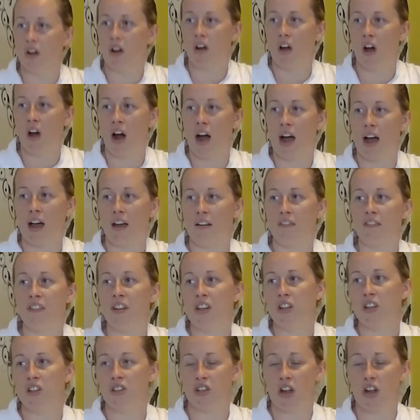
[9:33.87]
I
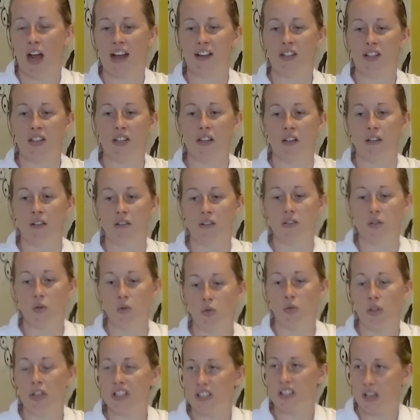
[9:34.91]
finished, I had to get a school
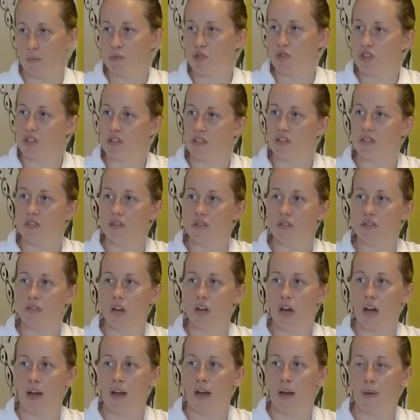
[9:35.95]
exemption
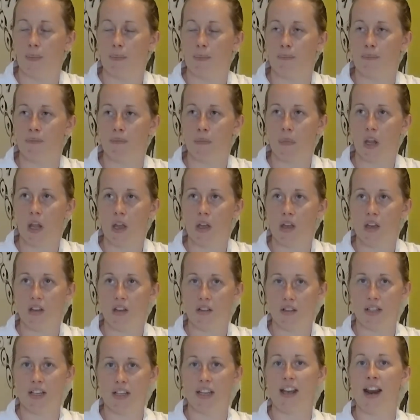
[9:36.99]
to
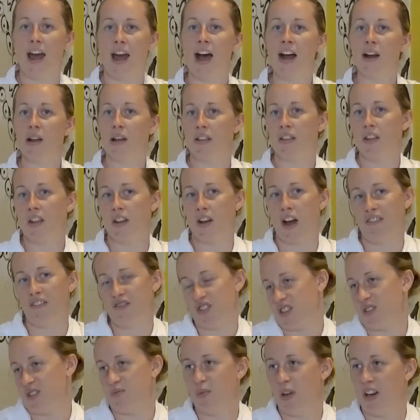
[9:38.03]
get out, and then I've
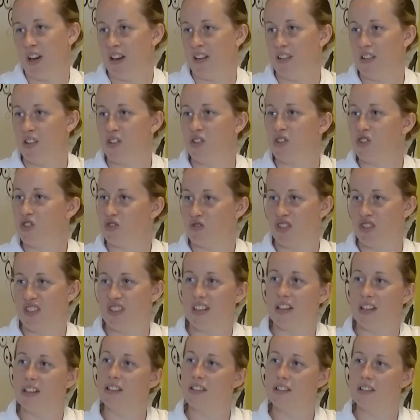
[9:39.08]
just been in the industry
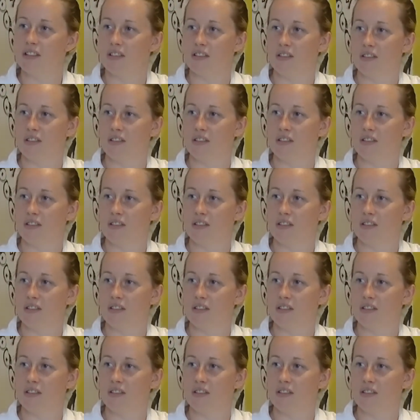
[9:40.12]
since.